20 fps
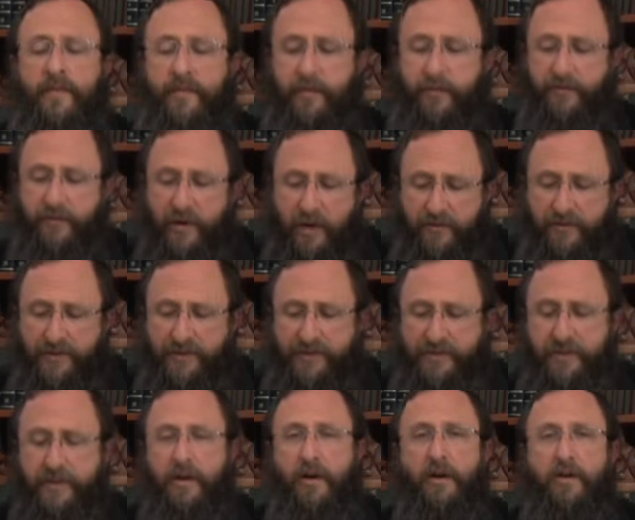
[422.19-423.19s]
the
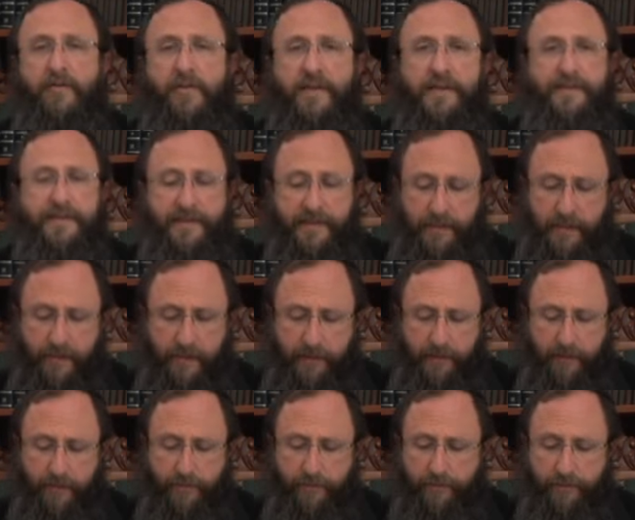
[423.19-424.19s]
prophecy of
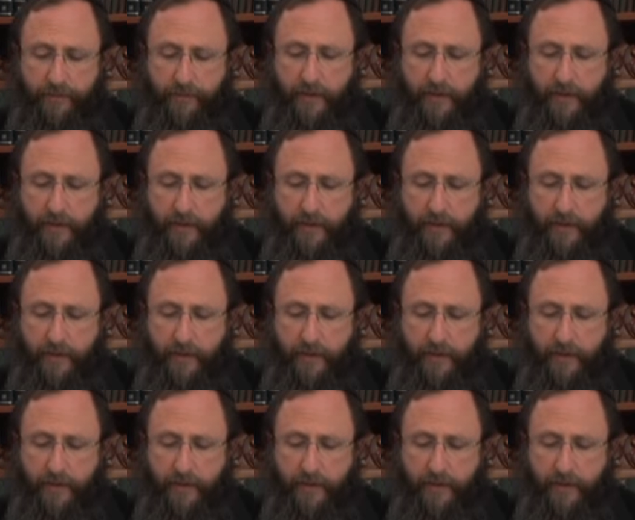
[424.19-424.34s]
Ezekiel.